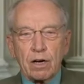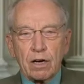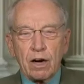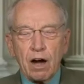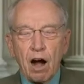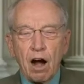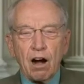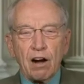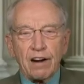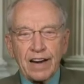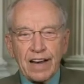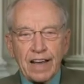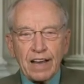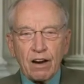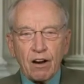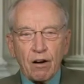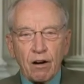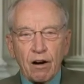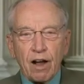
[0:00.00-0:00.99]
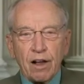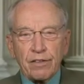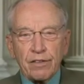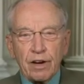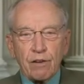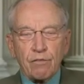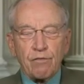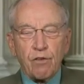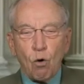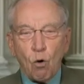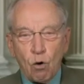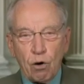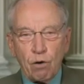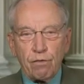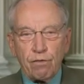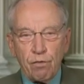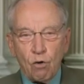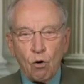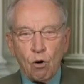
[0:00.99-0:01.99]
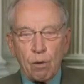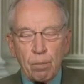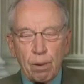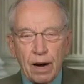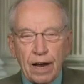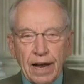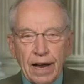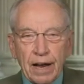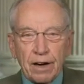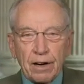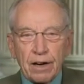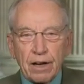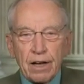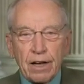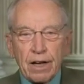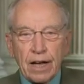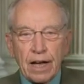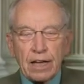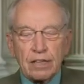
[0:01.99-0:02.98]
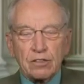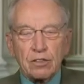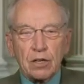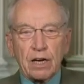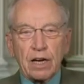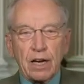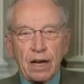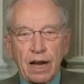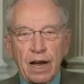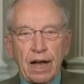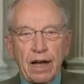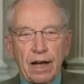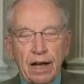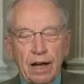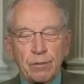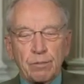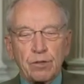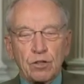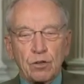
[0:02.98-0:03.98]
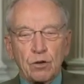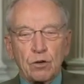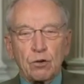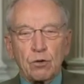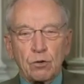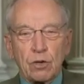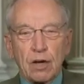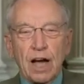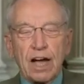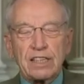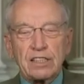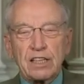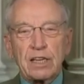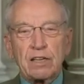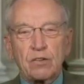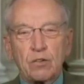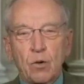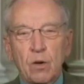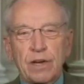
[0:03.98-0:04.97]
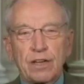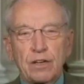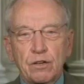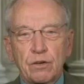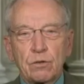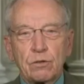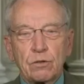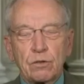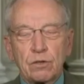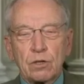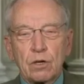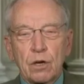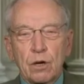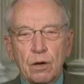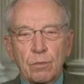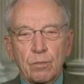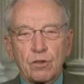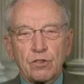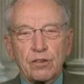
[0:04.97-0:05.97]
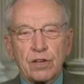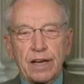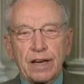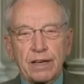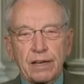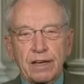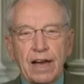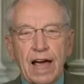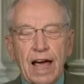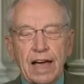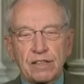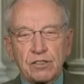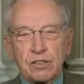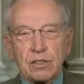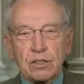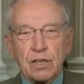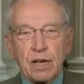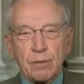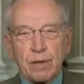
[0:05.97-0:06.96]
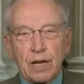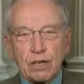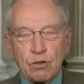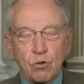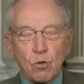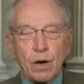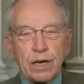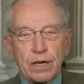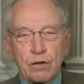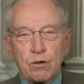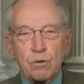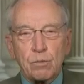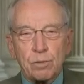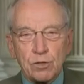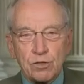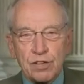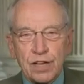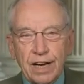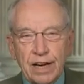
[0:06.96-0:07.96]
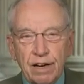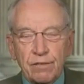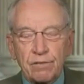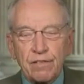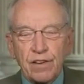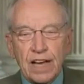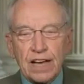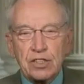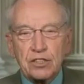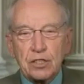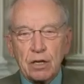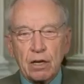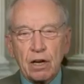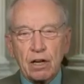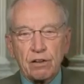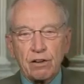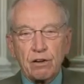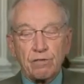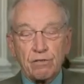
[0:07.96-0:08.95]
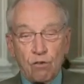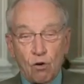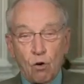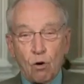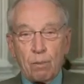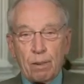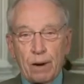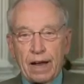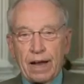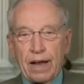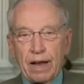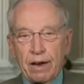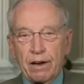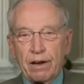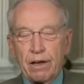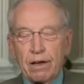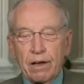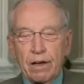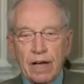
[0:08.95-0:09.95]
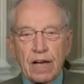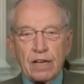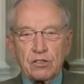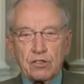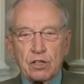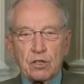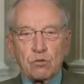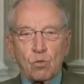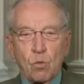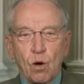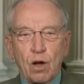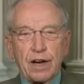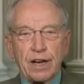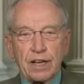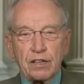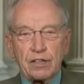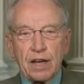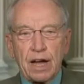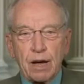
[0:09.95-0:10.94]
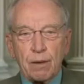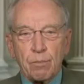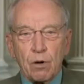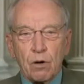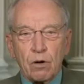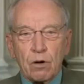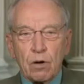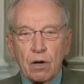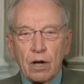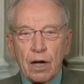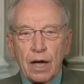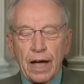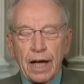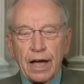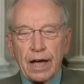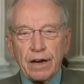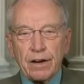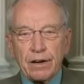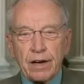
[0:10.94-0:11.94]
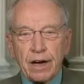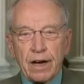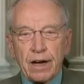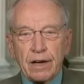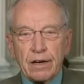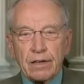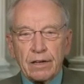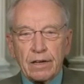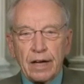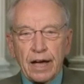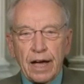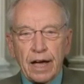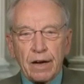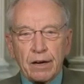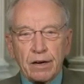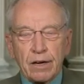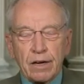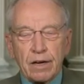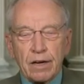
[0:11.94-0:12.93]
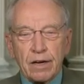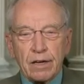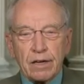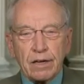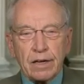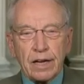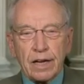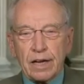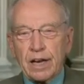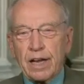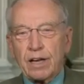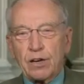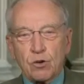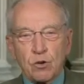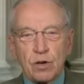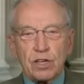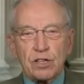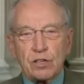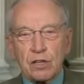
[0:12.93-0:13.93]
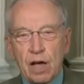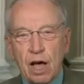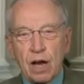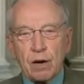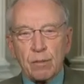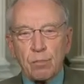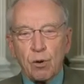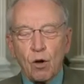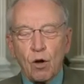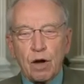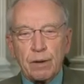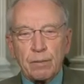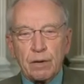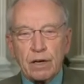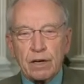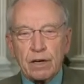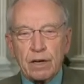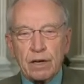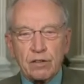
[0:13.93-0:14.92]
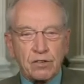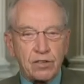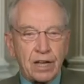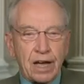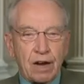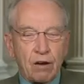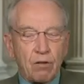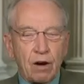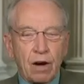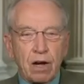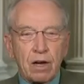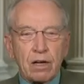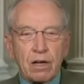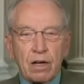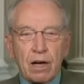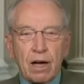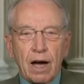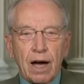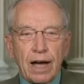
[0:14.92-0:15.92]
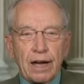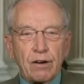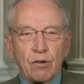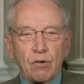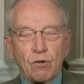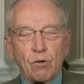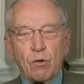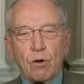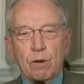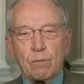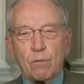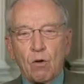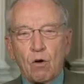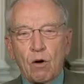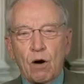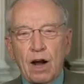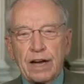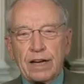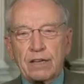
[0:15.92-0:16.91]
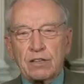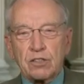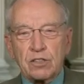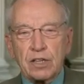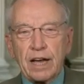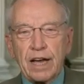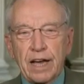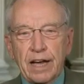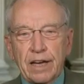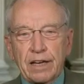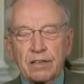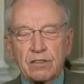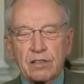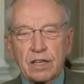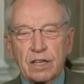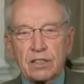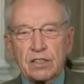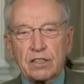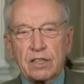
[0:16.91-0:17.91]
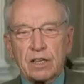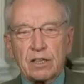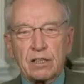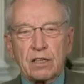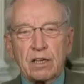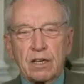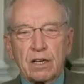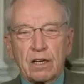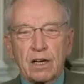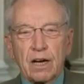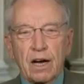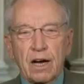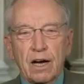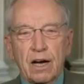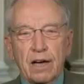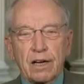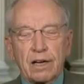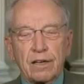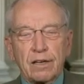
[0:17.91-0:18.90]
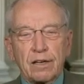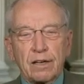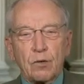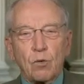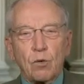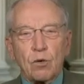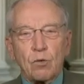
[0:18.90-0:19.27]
a car dealer on their floor plan. As an absolute, I said 22% taxes, I meant 22% inflation on their floor plan, as just one example. And it increased unemployment, et cetera. I don't know what more I can say. We had